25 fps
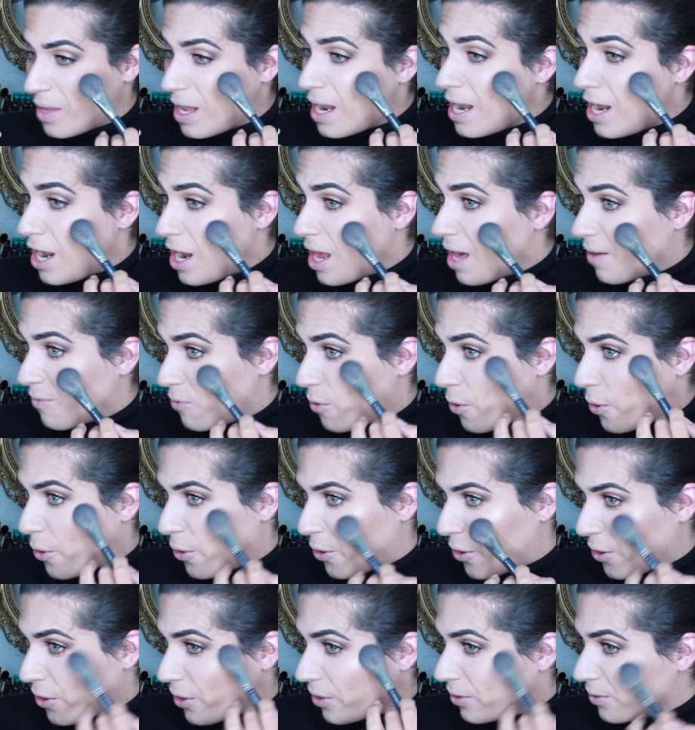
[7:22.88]
Love
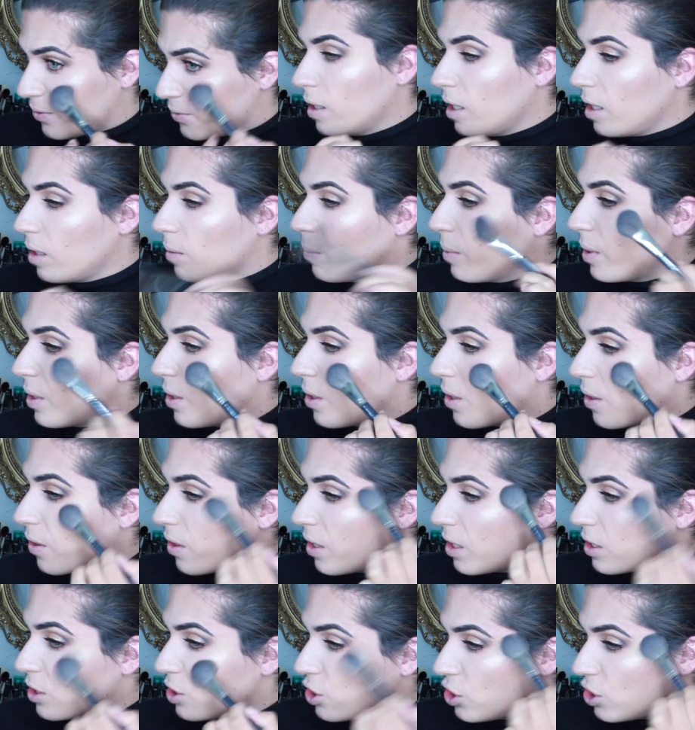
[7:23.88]
her. A little bit on
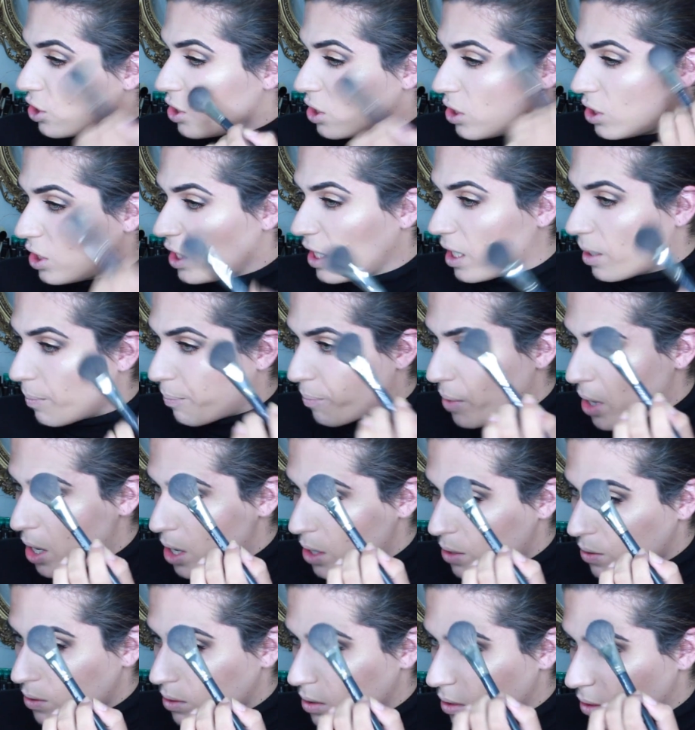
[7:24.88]
the
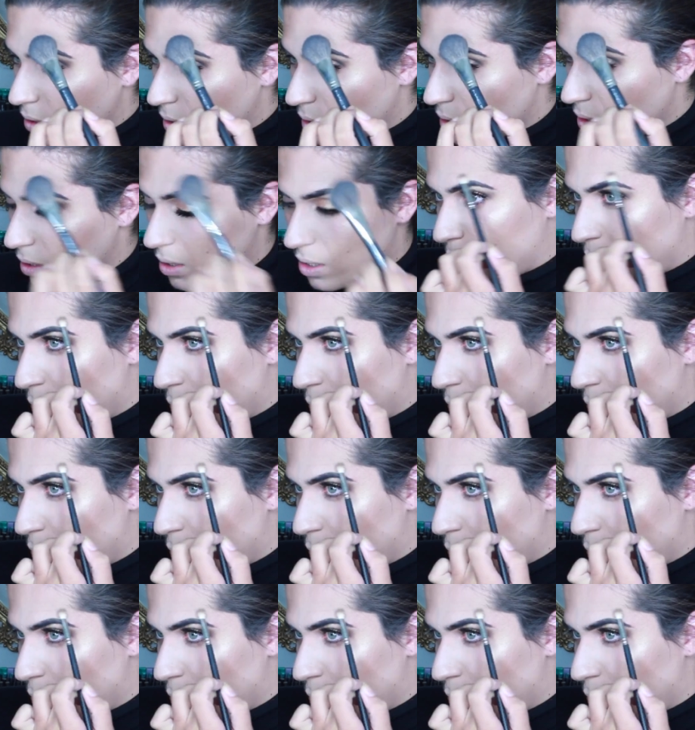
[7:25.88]
cheekbones,